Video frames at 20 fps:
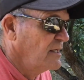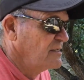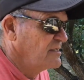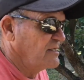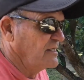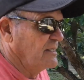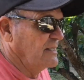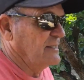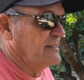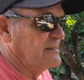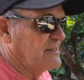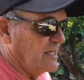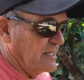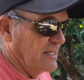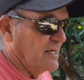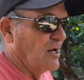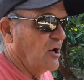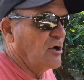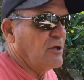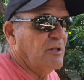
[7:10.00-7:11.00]
to
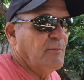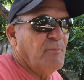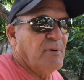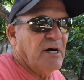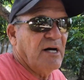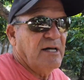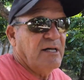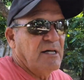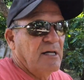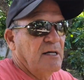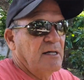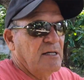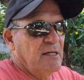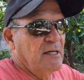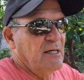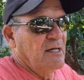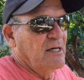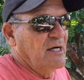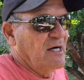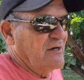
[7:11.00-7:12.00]
get on the bike.
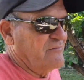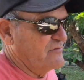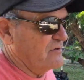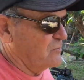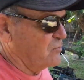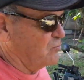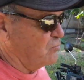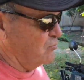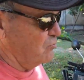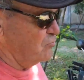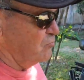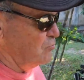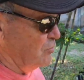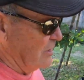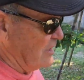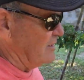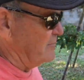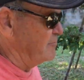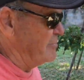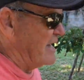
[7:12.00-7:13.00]
I have a
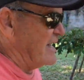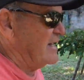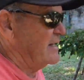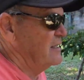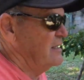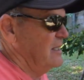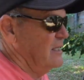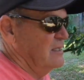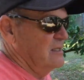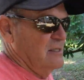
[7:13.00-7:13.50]
really bad